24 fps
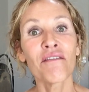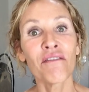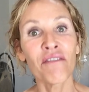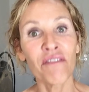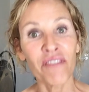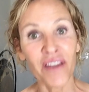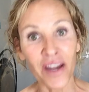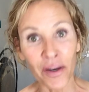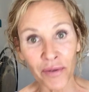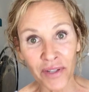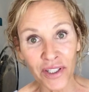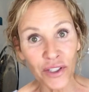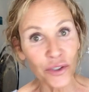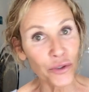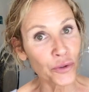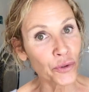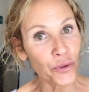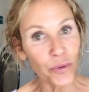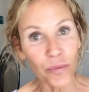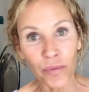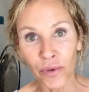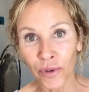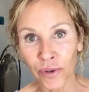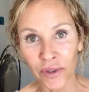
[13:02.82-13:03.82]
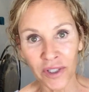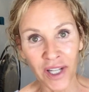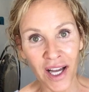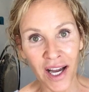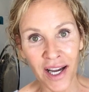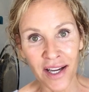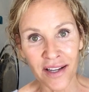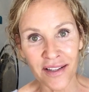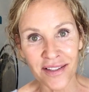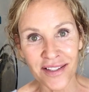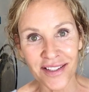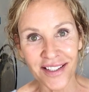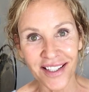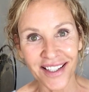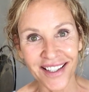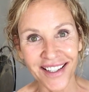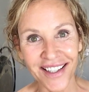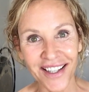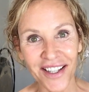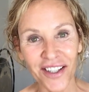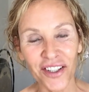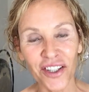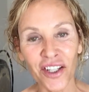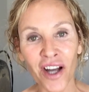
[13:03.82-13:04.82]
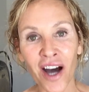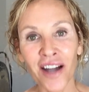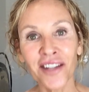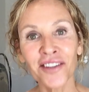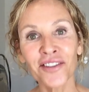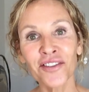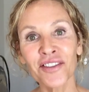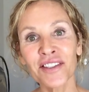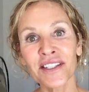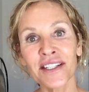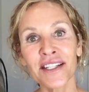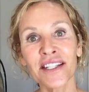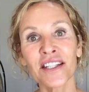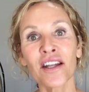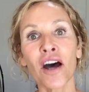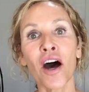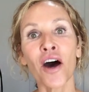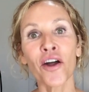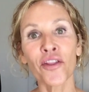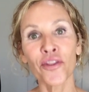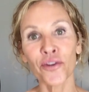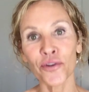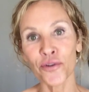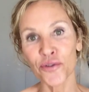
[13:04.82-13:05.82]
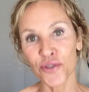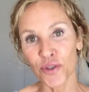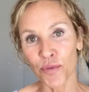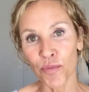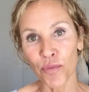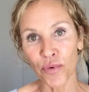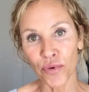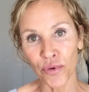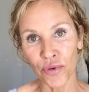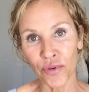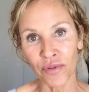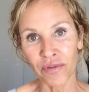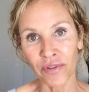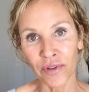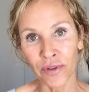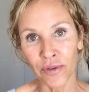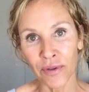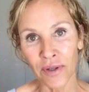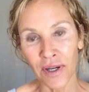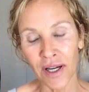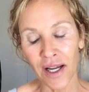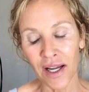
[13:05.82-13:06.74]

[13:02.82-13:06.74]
very doable, guys, not to need others' approval.